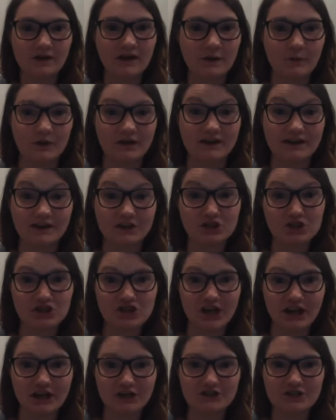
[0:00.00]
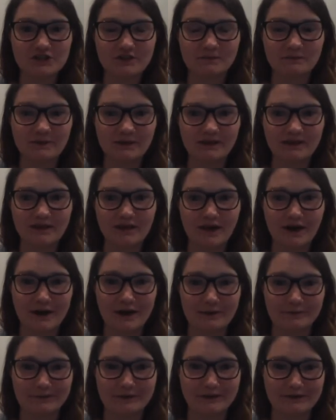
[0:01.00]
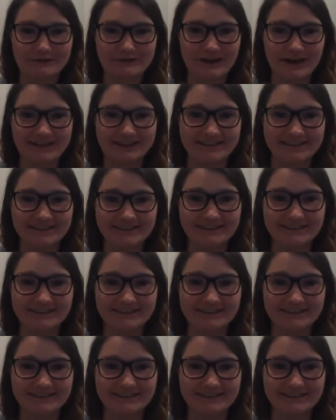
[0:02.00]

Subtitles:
Okay, we're going to change the beat up. Get ready.